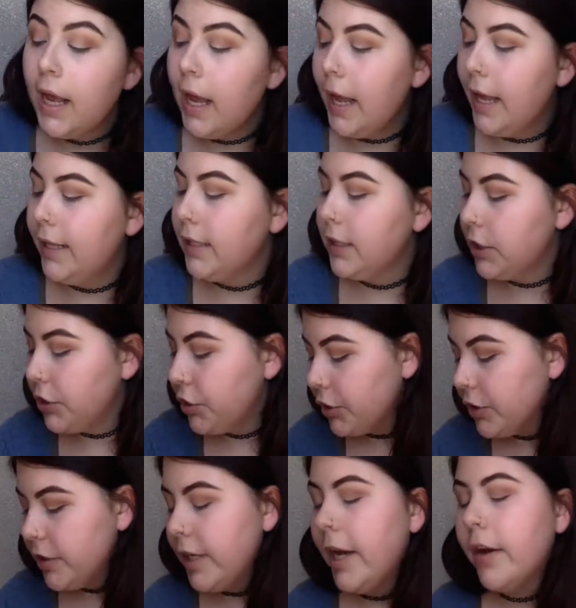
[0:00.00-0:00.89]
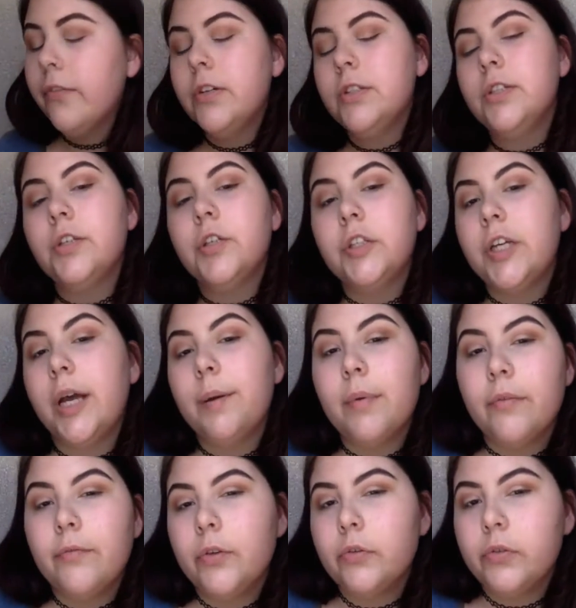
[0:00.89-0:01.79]
And literally every single time
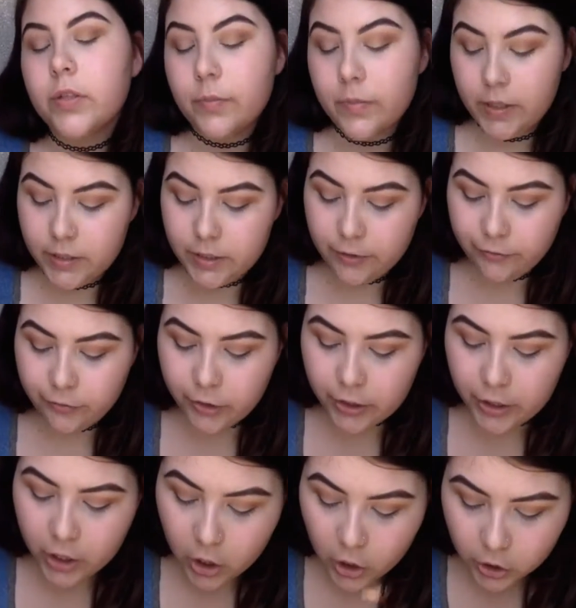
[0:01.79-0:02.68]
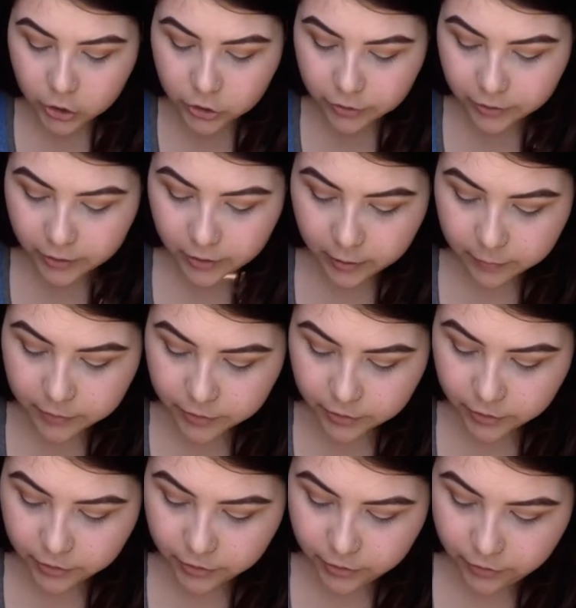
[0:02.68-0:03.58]
I've used something different. So I think I'm just
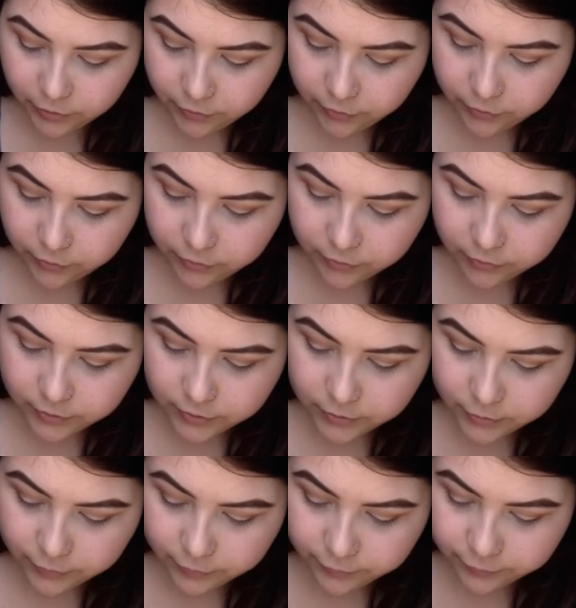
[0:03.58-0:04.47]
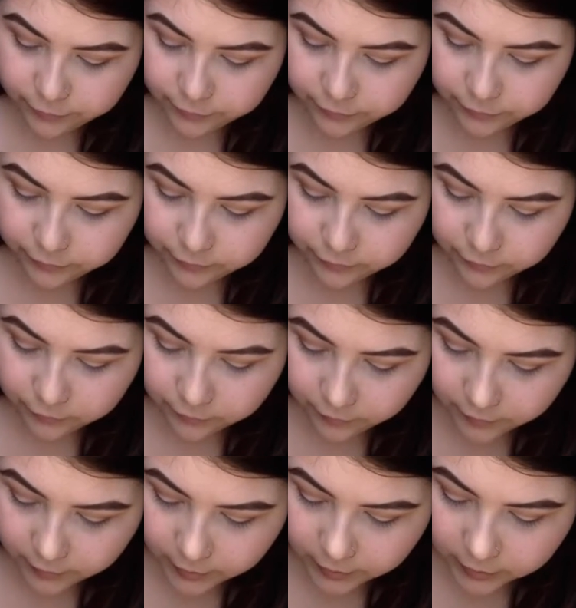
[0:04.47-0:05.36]
going to use
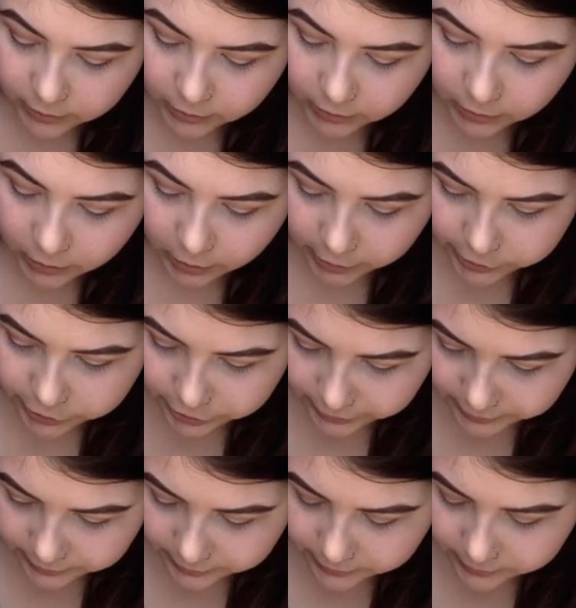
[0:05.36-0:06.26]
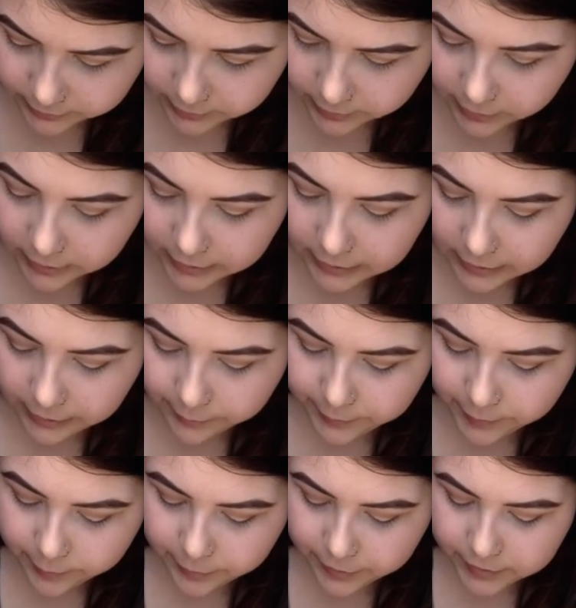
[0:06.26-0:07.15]
Luscious. I'm
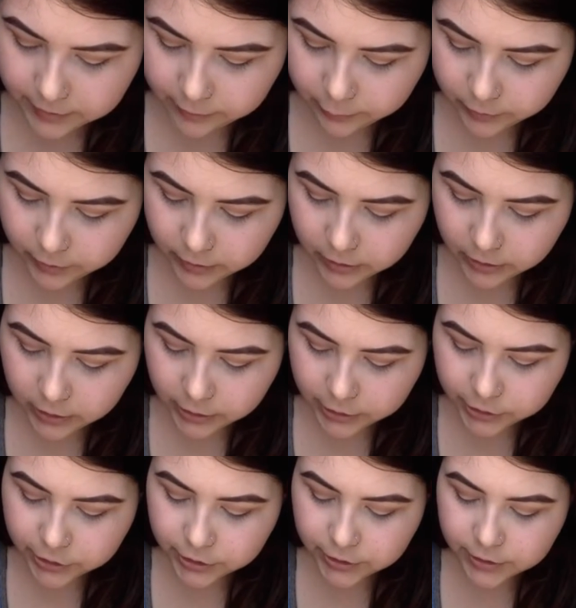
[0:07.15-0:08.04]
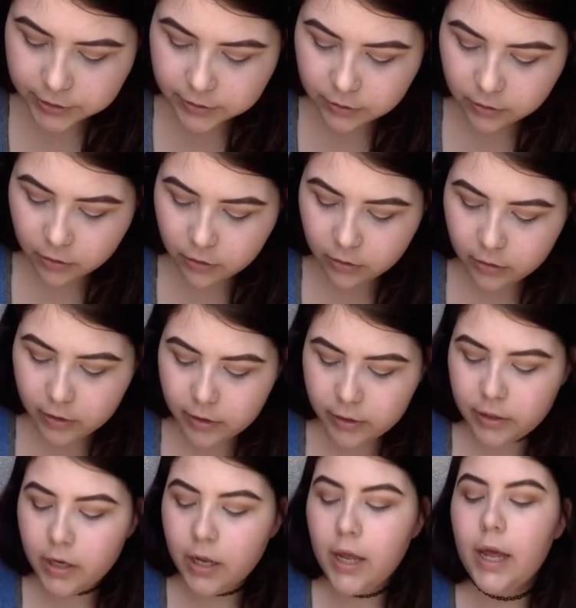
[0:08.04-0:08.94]
going to put some Luscious
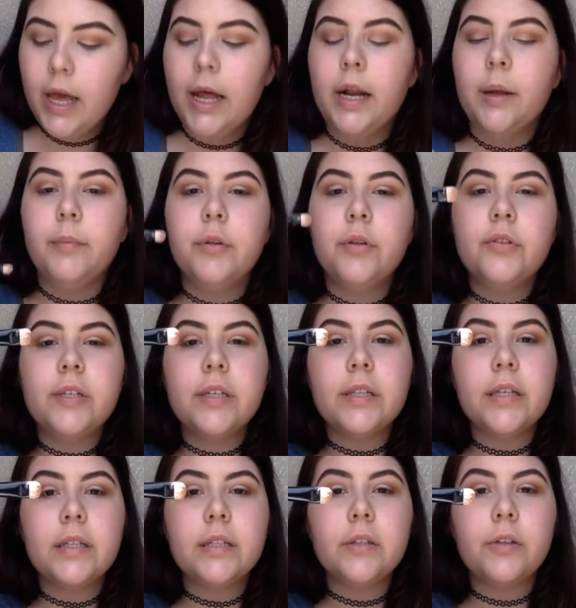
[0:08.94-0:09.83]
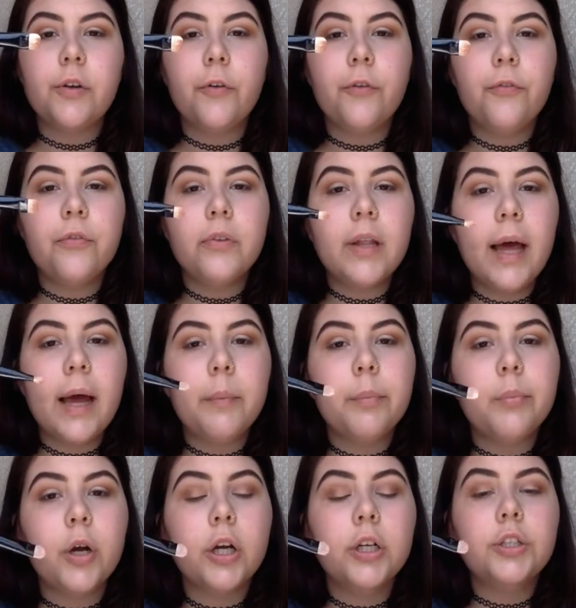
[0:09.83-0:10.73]
on. And I'm using this little flat
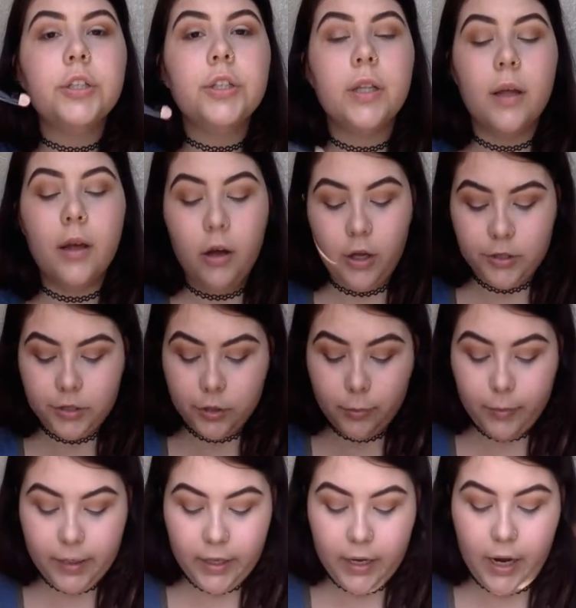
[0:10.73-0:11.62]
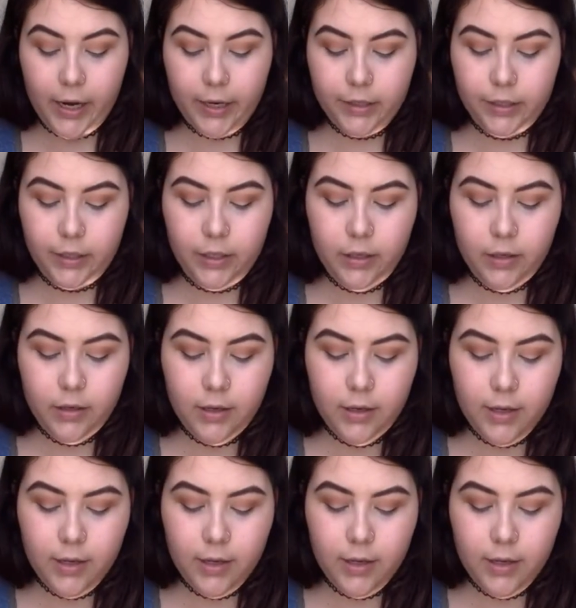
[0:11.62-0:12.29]
brush, also by Kylie.